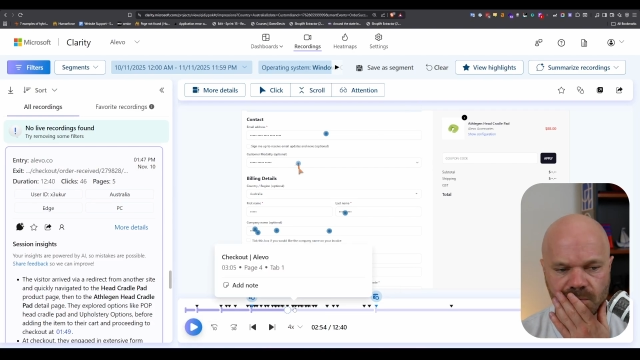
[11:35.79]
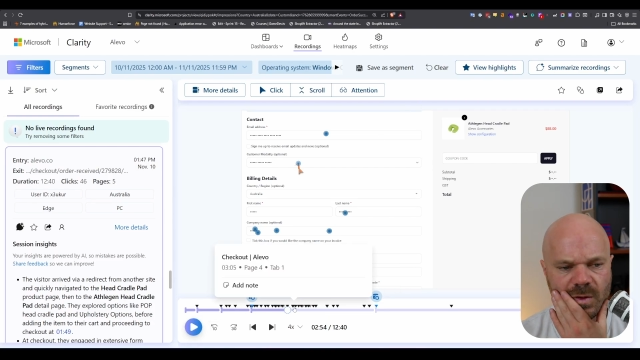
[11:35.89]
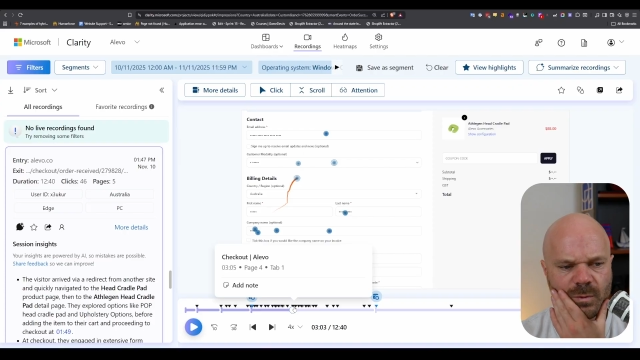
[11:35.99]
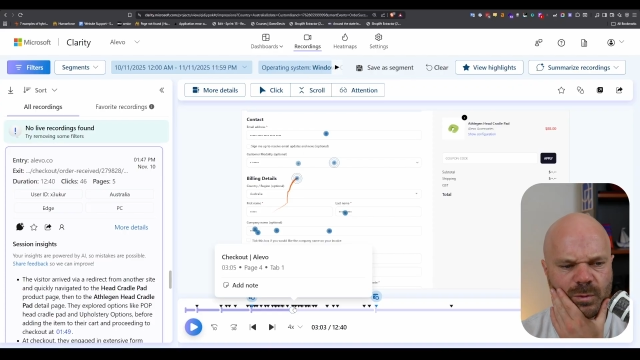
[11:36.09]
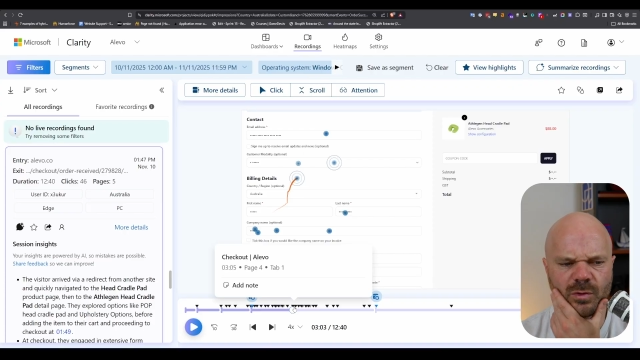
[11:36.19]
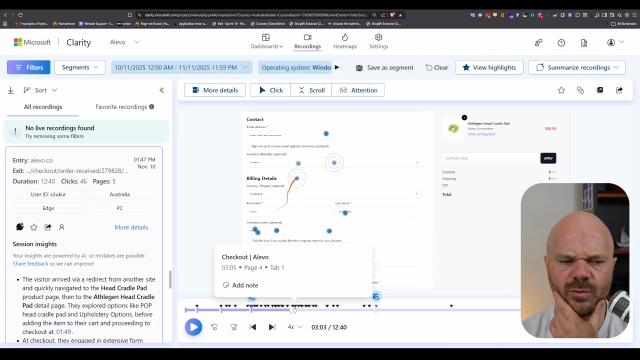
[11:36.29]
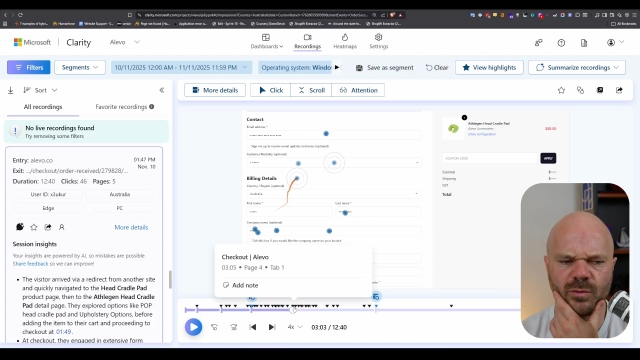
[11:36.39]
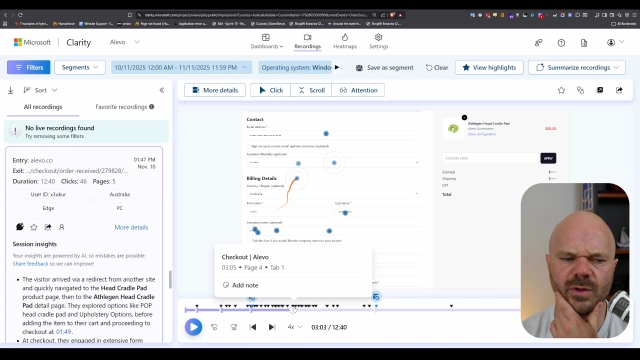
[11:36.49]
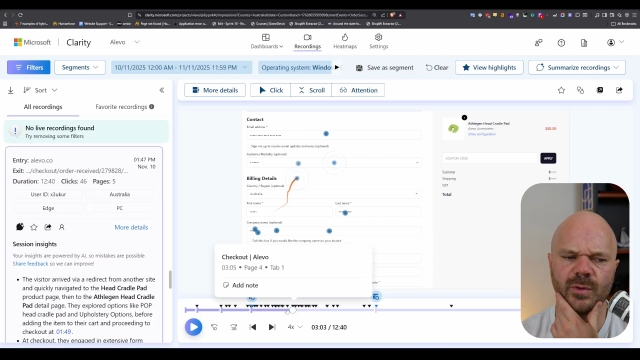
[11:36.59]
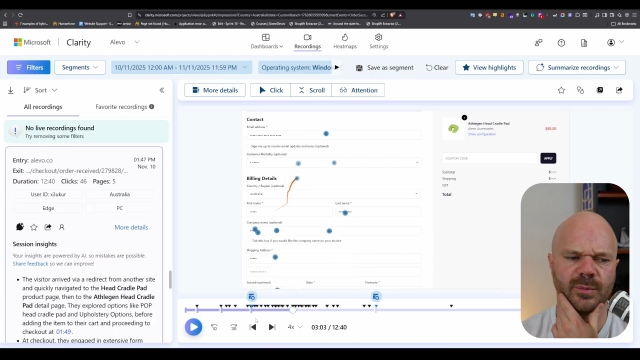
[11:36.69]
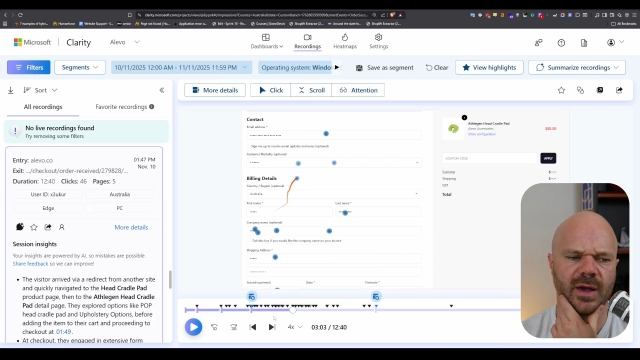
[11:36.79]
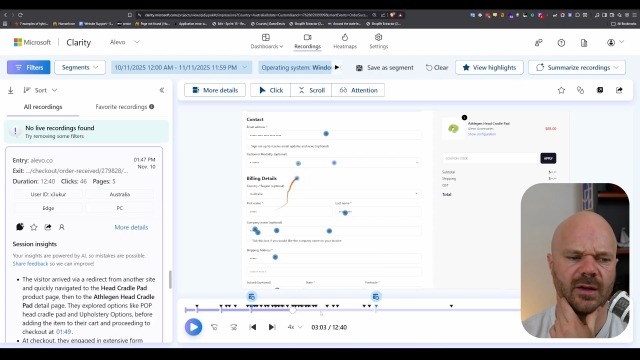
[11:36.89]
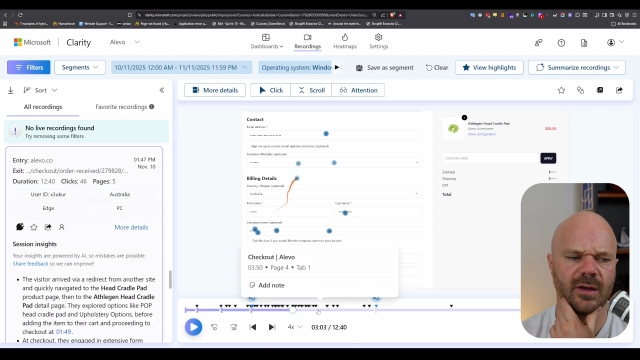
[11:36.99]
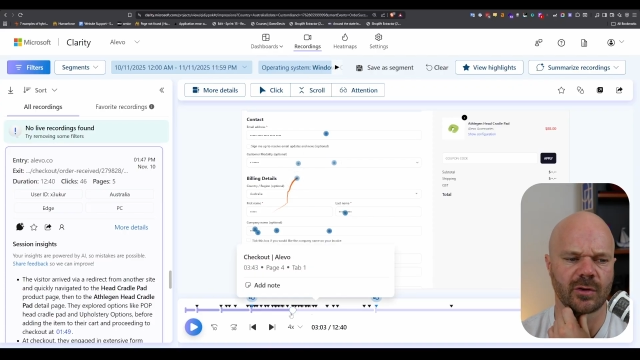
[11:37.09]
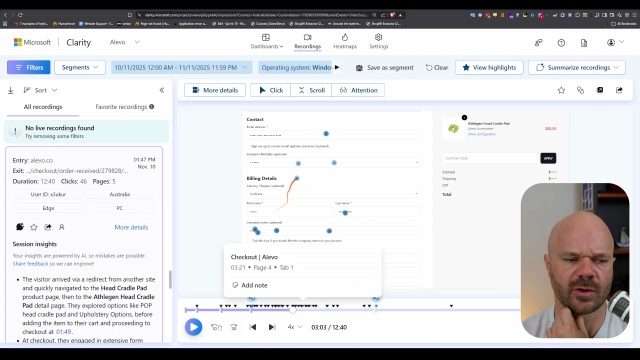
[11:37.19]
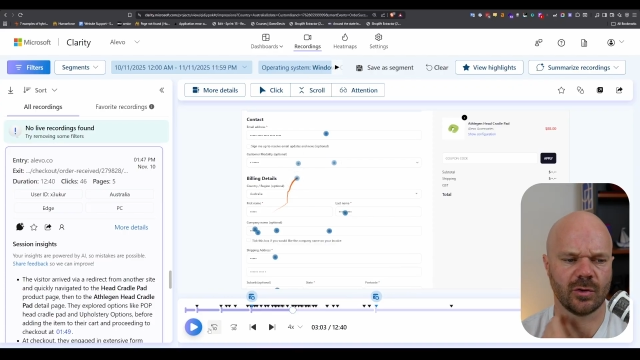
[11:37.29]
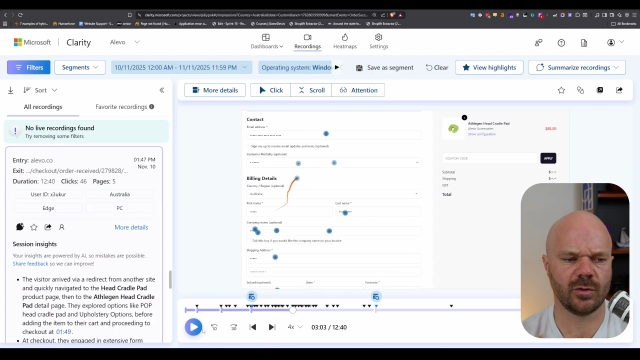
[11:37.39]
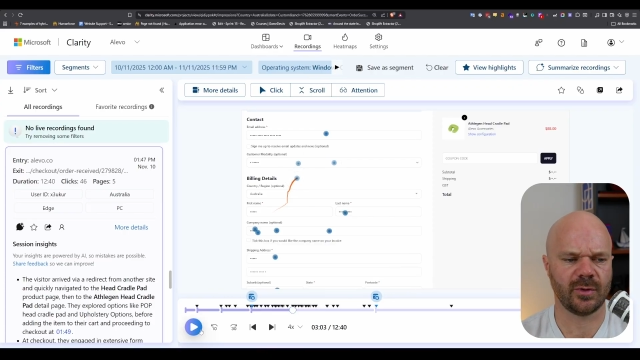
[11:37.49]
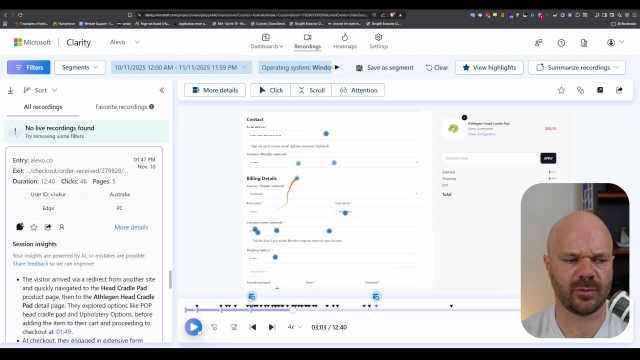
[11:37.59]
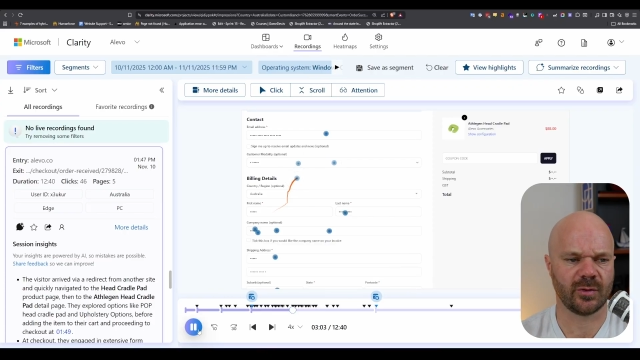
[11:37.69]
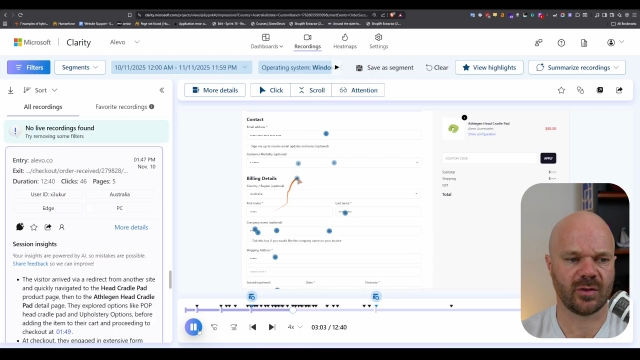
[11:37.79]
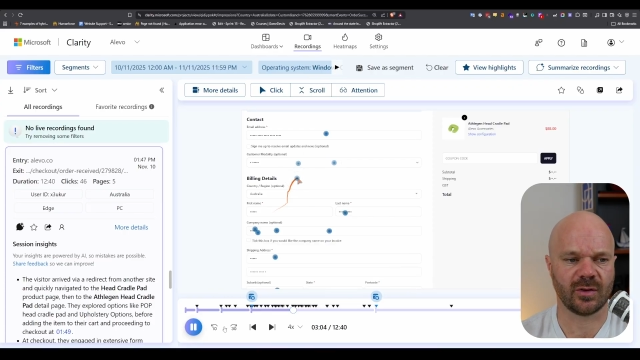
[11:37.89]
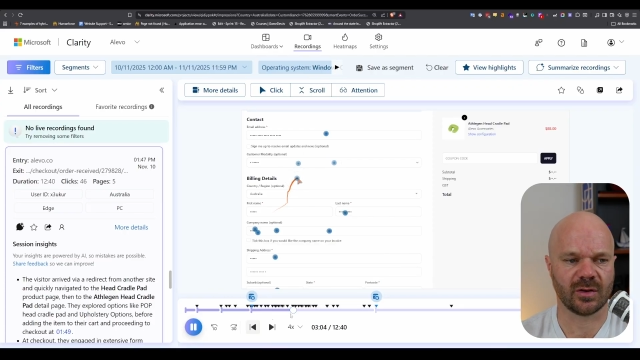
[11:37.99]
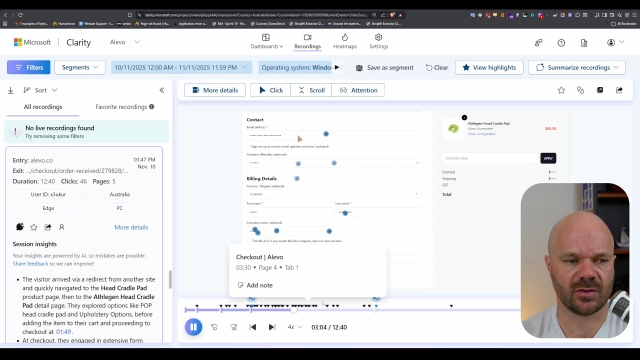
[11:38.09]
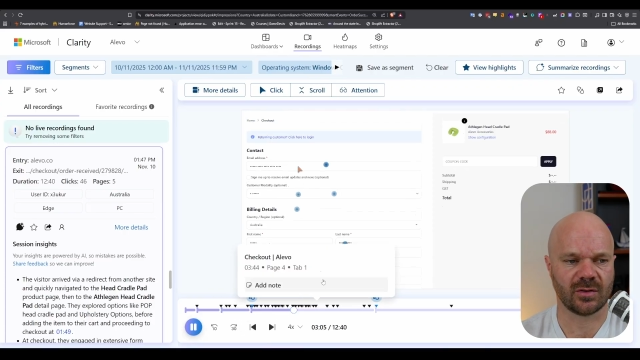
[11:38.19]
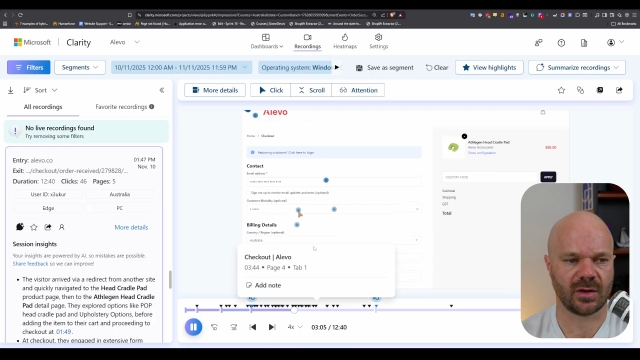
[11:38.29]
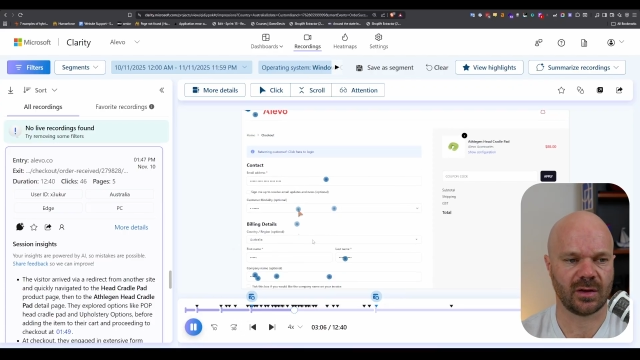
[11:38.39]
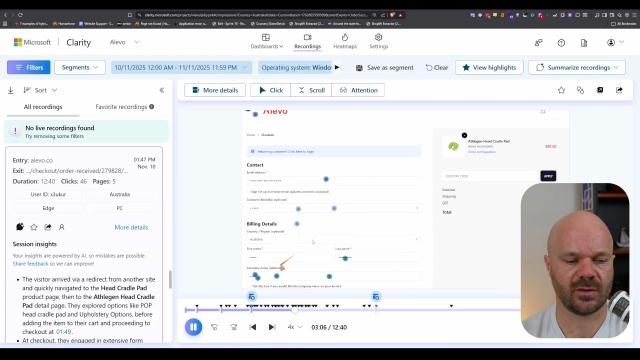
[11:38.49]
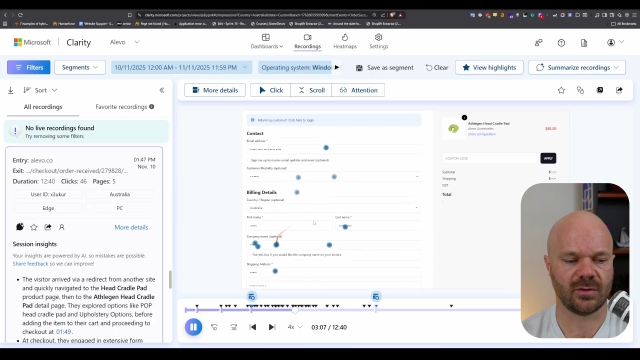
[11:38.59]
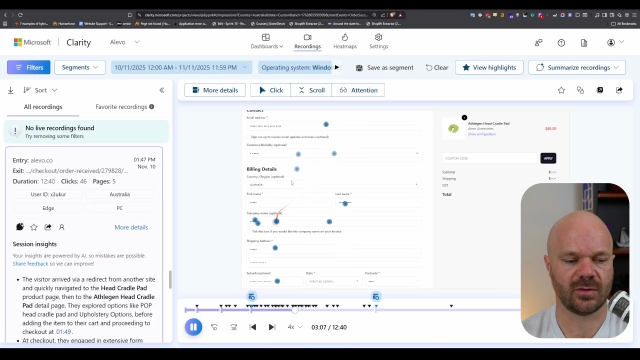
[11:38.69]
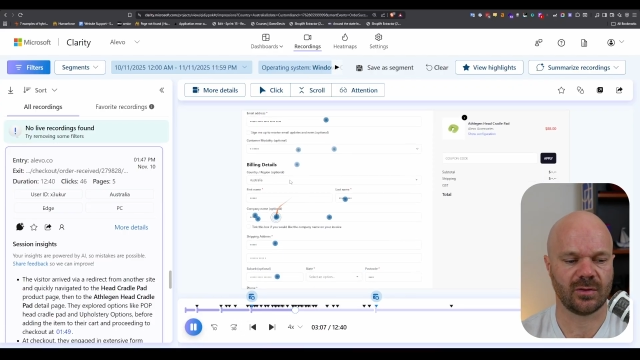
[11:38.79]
which is really weird behavior. It could be specific to his